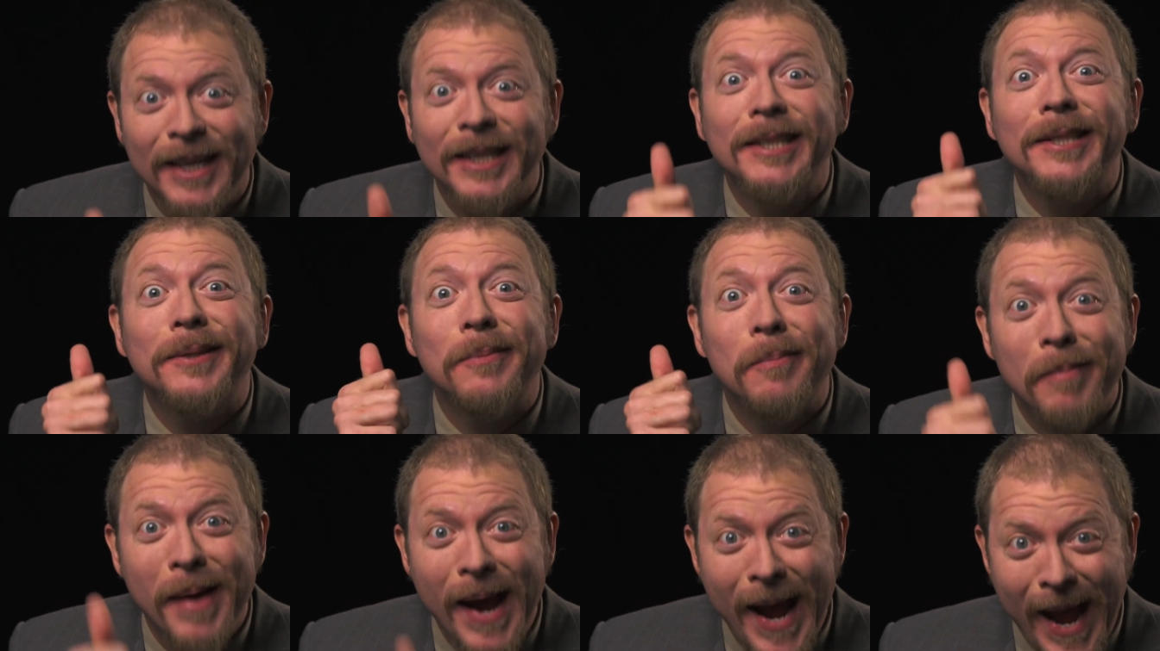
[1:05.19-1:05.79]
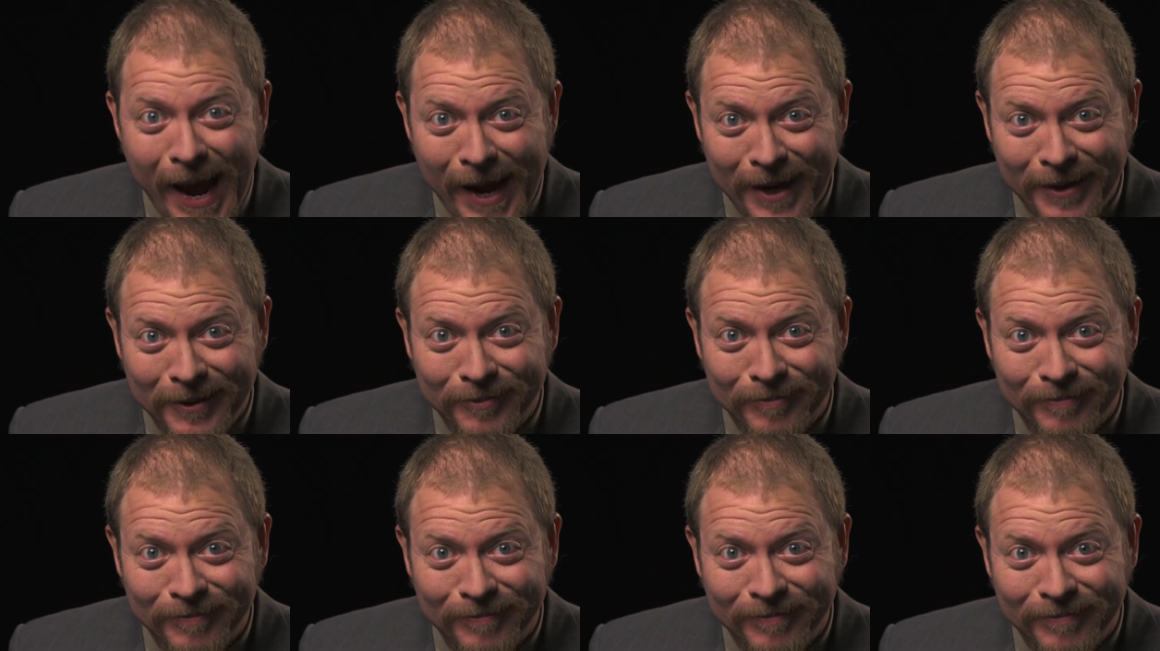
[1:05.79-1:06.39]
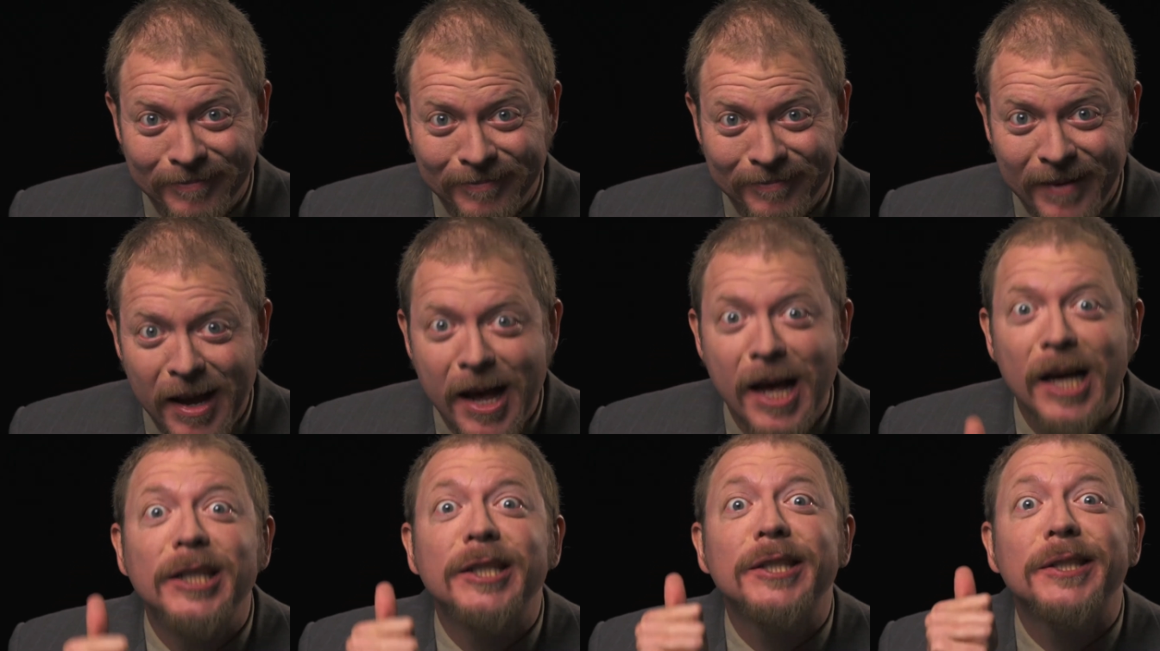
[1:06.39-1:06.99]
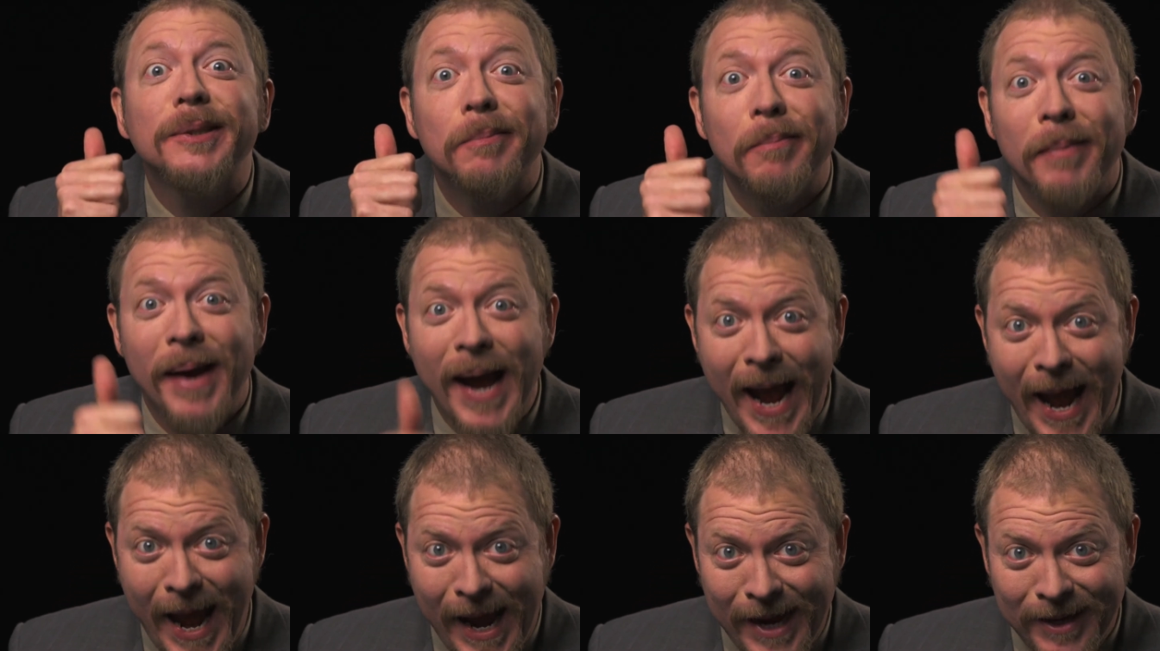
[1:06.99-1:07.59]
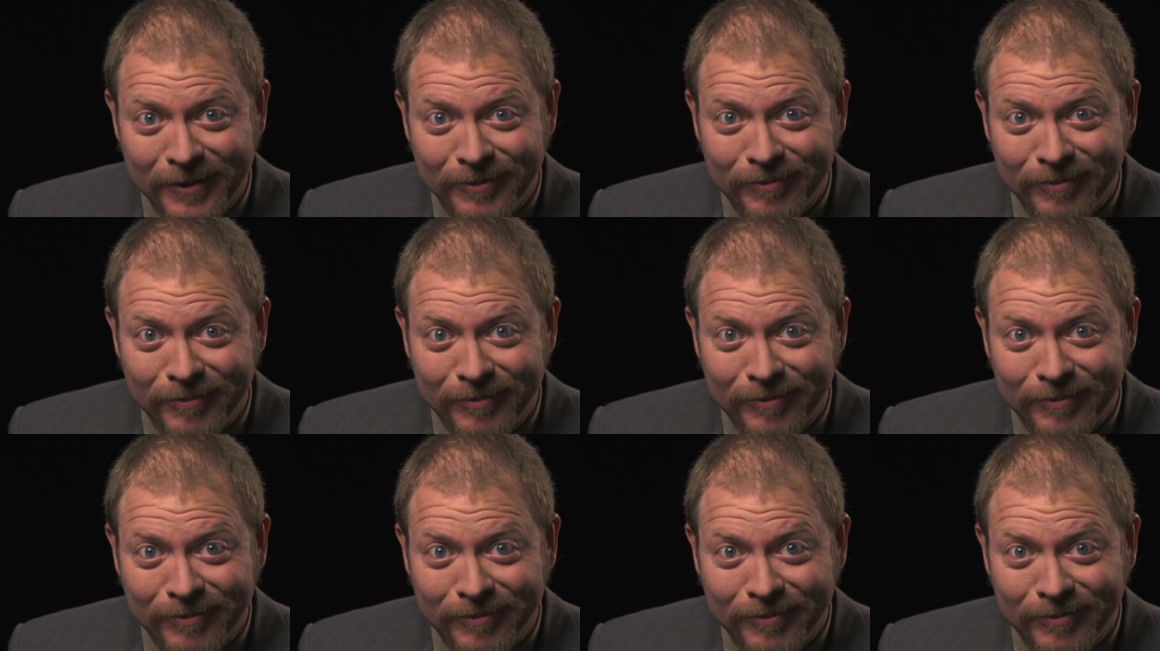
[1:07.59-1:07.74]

to back, to back,